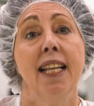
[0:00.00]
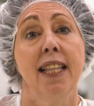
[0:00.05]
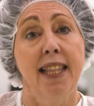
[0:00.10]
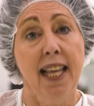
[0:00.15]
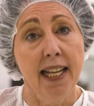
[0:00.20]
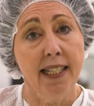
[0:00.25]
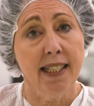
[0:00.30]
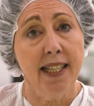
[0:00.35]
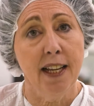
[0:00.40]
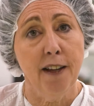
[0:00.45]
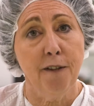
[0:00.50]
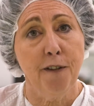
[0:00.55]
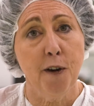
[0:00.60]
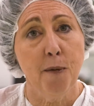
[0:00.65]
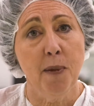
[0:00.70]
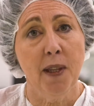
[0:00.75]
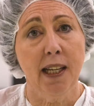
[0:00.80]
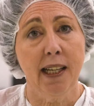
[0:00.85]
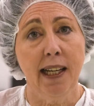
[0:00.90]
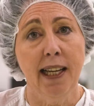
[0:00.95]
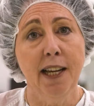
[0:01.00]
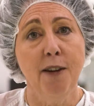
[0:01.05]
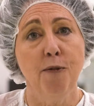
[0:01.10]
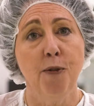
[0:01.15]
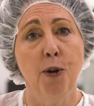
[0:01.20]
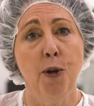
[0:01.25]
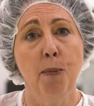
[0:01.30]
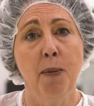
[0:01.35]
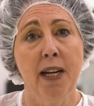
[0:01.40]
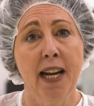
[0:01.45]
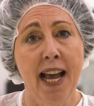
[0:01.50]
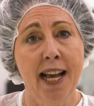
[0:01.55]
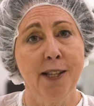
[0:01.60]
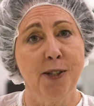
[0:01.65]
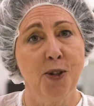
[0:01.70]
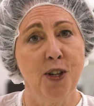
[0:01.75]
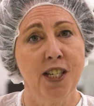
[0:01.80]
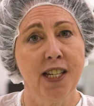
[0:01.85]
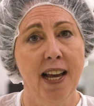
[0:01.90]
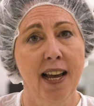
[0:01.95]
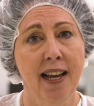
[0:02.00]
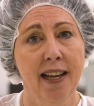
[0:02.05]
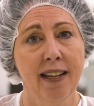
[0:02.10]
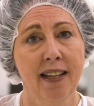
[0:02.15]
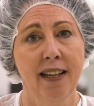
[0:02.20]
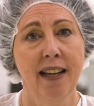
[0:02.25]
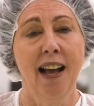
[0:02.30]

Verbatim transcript: That's it from the clean room at Astrotech.